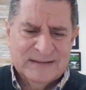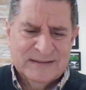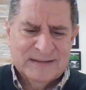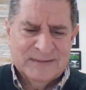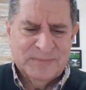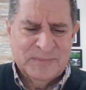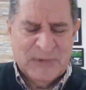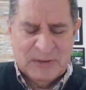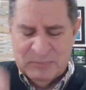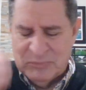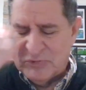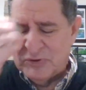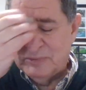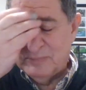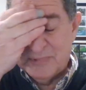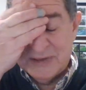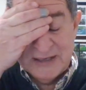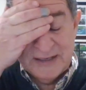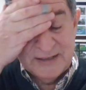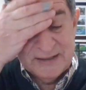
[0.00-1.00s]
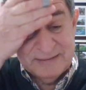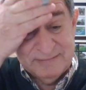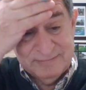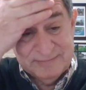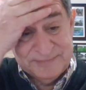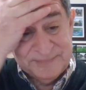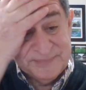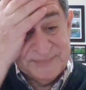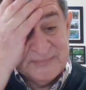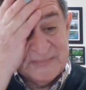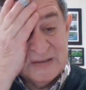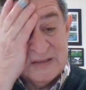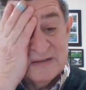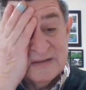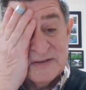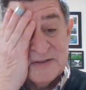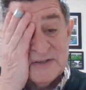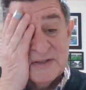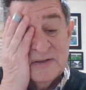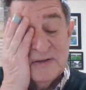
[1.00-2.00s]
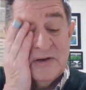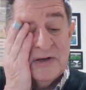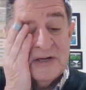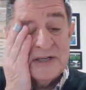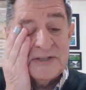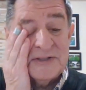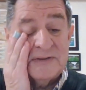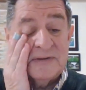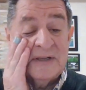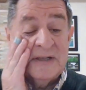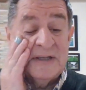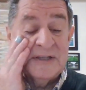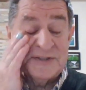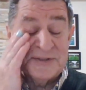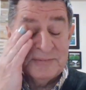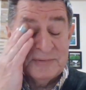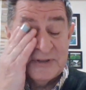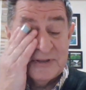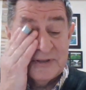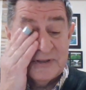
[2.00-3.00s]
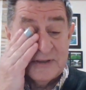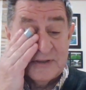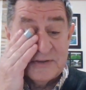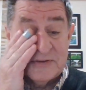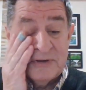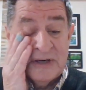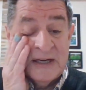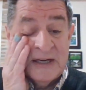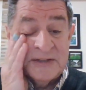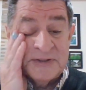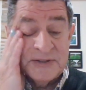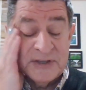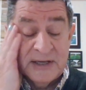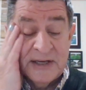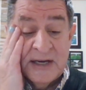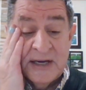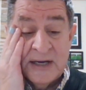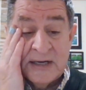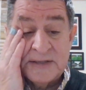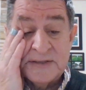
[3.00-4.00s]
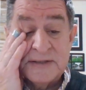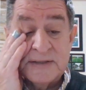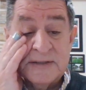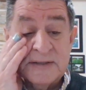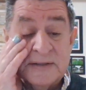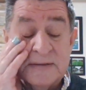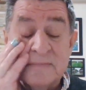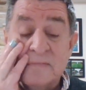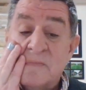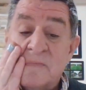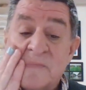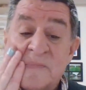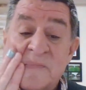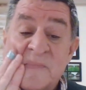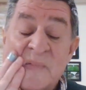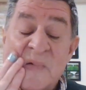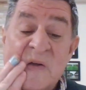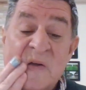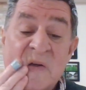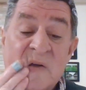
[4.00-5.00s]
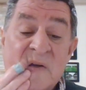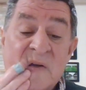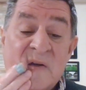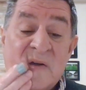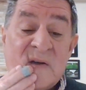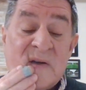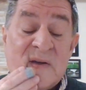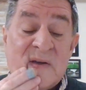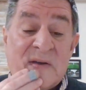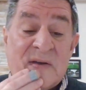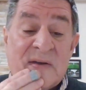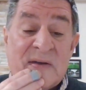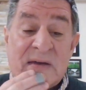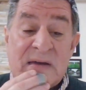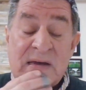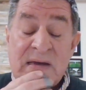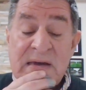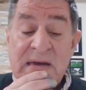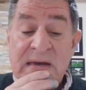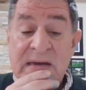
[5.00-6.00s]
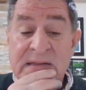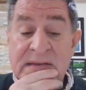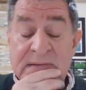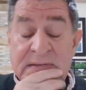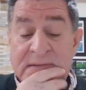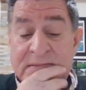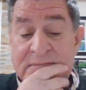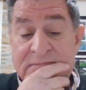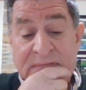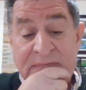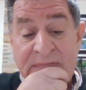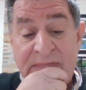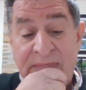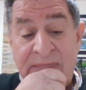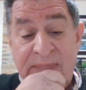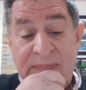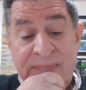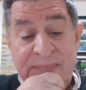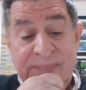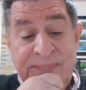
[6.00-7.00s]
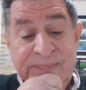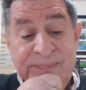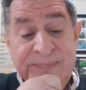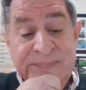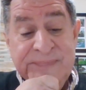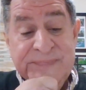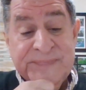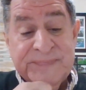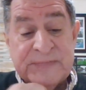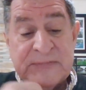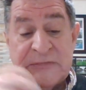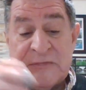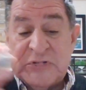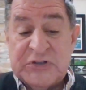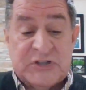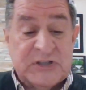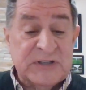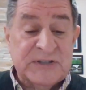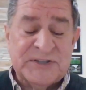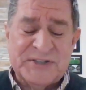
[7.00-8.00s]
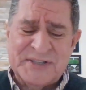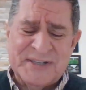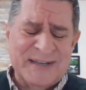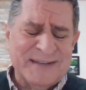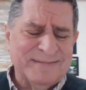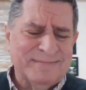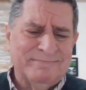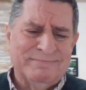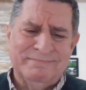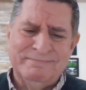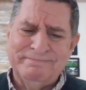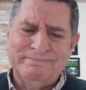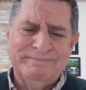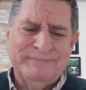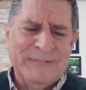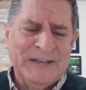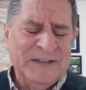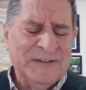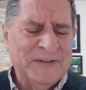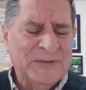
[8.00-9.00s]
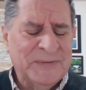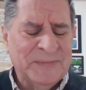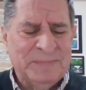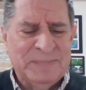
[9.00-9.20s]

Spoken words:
A member of mine, she lost her husband in a tragic accident. And she said, you